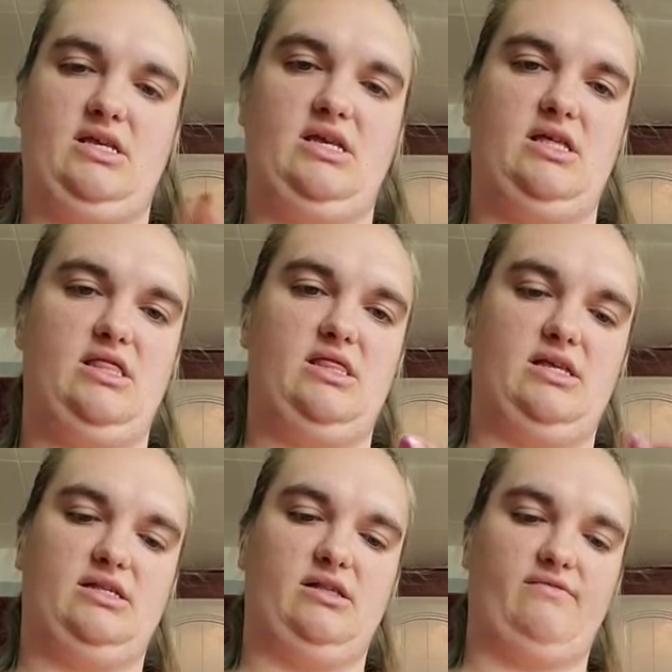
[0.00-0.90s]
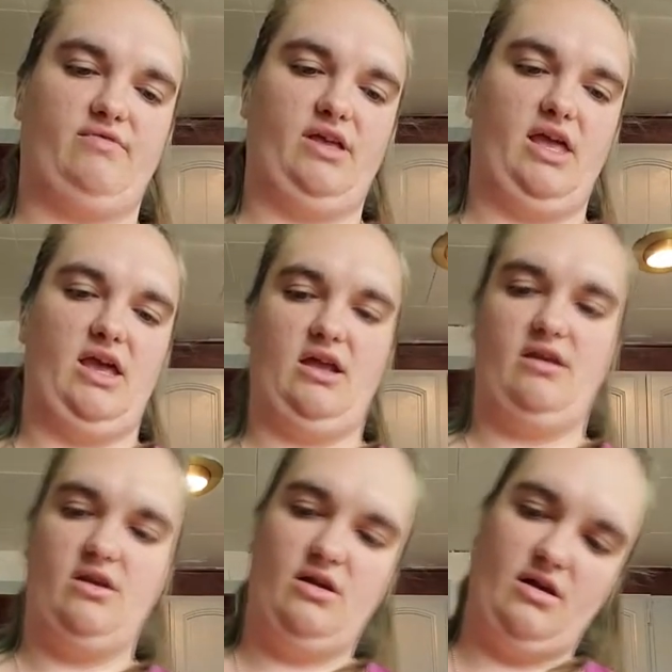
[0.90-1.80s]
this lovely can
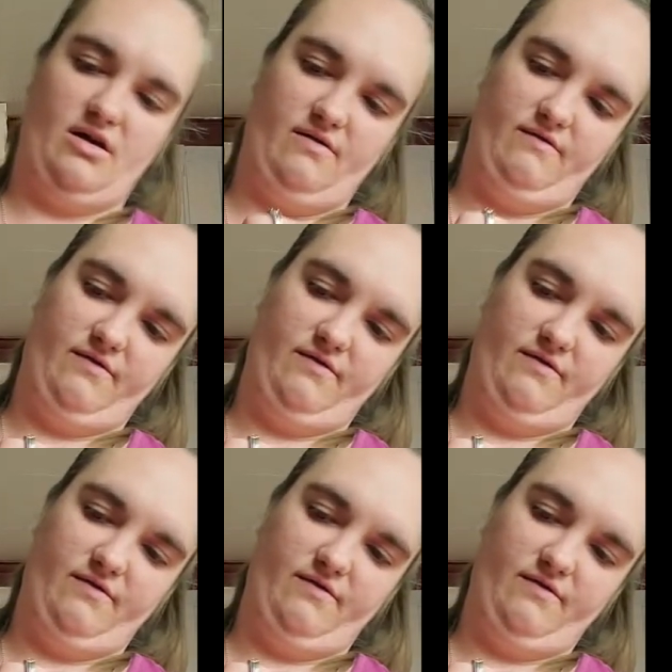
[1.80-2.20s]
of